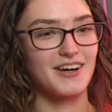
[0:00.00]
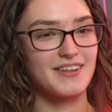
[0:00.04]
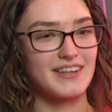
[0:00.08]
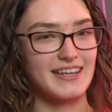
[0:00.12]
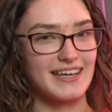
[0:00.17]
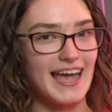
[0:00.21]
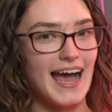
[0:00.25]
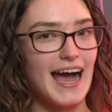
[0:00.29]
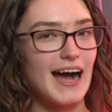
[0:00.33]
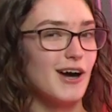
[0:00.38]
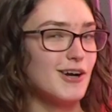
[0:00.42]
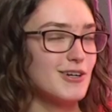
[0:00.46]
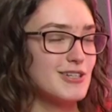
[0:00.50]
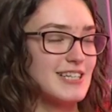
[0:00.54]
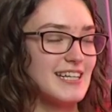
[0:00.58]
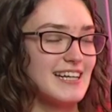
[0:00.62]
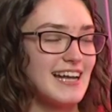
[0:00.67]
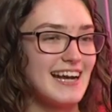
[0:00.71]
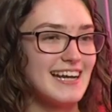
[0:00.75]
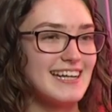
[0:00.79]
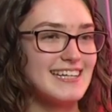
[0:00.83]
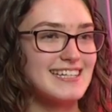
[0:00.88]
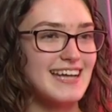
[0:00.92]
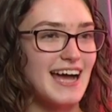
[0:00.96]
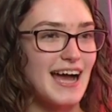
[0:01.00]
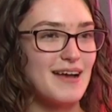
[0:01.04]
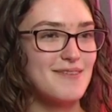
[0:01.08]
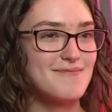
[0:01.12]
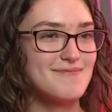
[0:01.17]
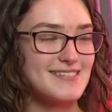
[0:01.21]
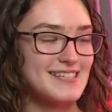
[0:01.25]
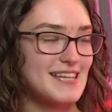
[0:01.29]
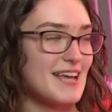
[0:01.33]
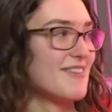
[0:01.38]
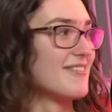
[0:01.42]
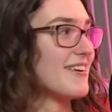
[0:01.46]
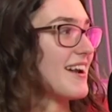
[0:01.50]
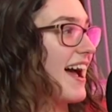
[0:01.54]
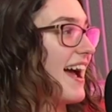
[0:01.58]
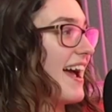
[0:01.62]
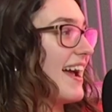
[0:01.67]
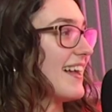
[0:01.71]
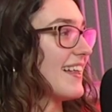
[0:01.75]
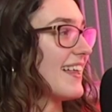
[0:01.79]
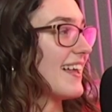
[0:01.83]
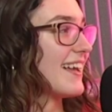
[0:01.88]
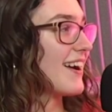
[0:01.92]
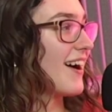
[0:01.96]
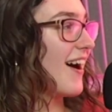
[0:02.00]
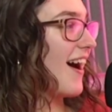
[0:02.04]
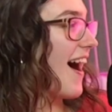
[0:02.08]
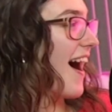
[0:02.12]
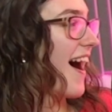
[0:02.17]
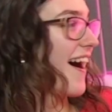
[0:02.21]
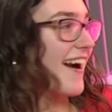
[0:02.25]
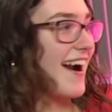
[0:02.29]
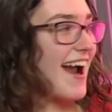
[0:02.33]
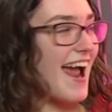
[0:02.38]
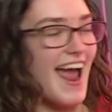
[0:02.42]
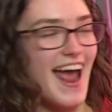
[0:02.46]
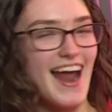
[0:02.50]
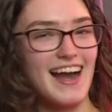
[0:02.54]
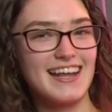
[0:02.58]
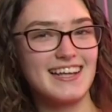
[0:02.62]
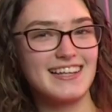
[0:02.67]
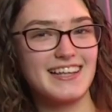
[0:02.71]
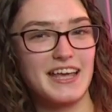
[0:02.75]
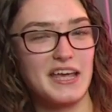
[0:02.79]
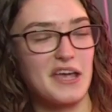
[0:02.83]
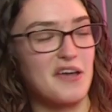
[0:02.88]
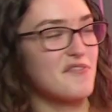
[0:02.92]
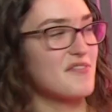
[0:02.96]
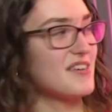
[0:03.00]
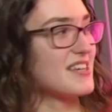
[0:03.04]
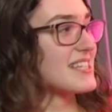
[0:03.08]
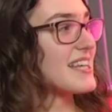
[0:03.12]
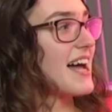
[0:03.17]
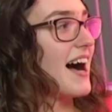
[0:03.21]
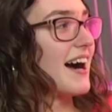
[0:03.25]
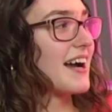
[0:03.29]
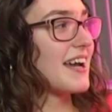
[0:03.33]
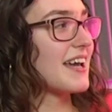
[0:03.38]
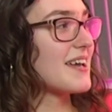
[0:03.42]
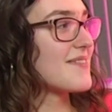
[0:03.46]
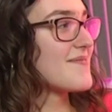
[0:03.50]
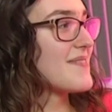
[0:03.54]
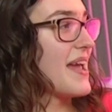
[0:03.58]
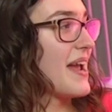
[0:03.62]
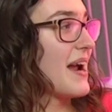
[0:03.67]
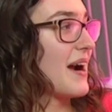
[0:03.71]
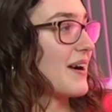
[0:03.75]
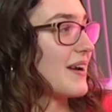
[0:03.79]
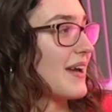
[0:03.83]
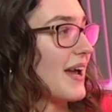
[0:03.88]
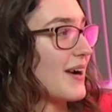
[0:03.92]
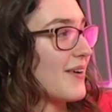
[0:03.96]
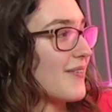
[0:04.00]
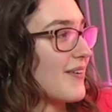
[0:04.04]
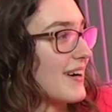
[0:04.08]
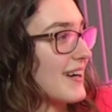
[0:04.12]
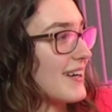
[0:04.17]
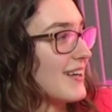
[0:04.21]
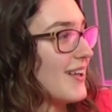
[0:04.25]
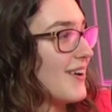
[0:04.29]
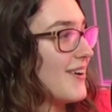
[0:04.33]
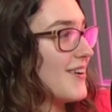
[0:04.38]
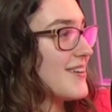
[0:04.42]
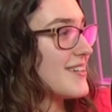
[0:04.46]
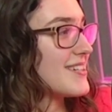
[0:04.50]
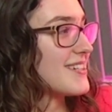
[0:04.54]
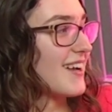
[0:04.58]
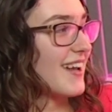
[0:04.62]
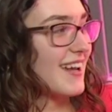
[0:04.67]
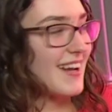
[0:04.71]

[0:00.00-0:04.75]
on the couch, and anytime Sam and I, like, if he's hugging me or, like, we're close or,